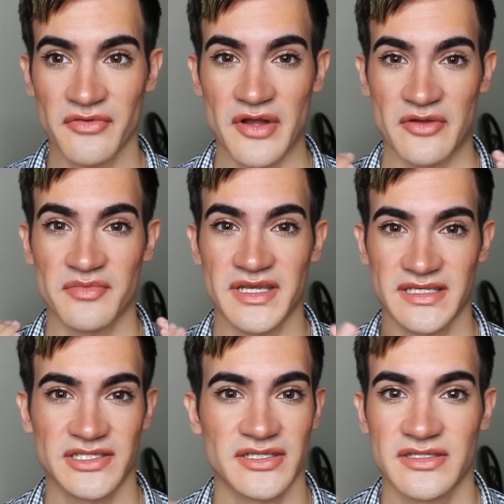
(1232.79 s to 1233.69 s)
around me
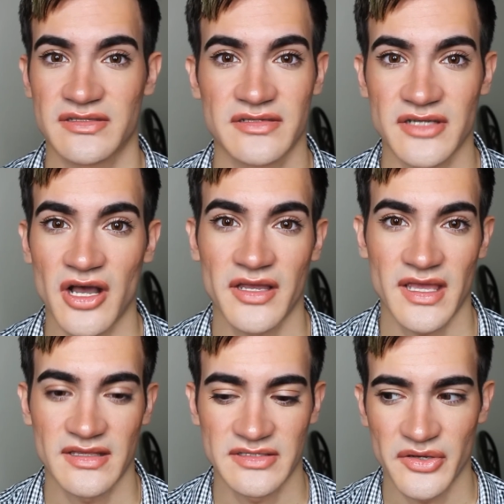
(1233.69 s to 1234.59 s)
is just
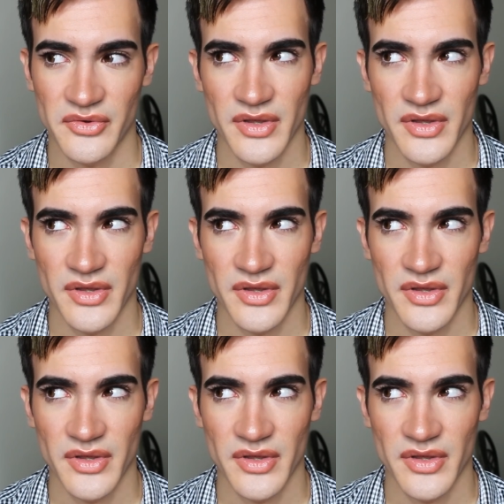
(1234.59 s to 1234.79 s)
talking. So,